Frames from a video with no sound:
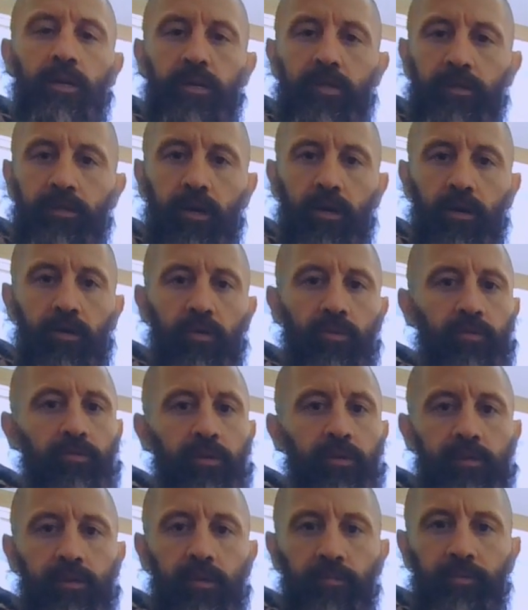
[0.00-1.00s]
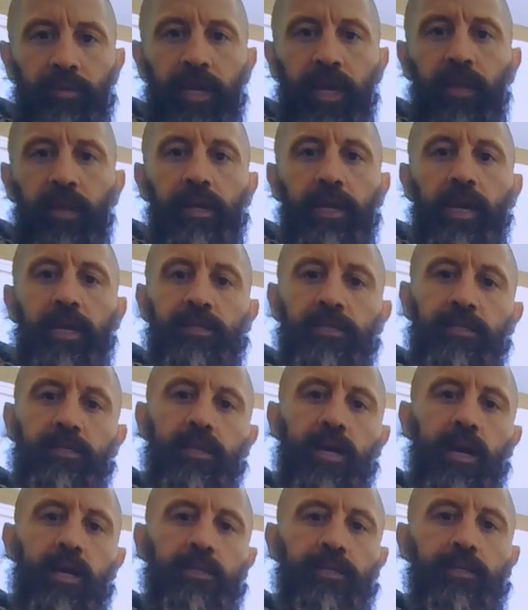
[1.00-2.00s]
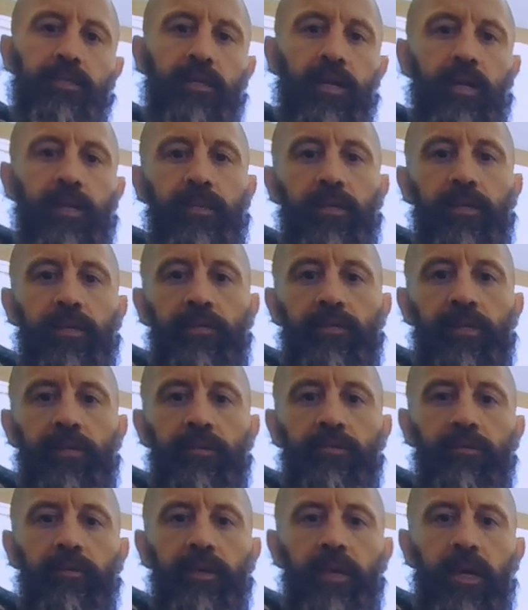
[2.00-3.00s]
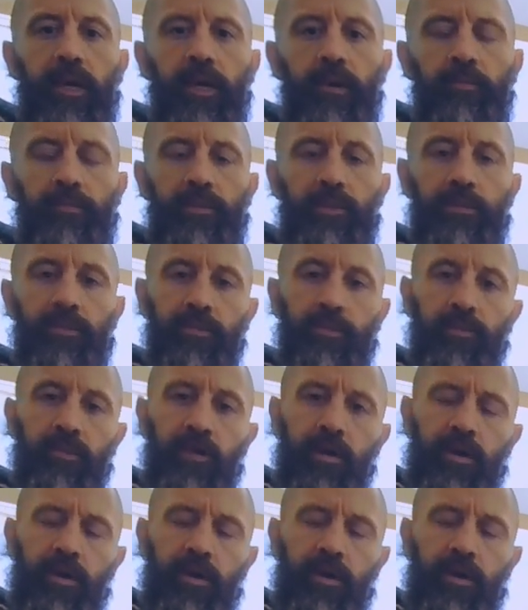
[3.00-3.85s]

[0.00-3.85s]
So some daily exercises like this can really help to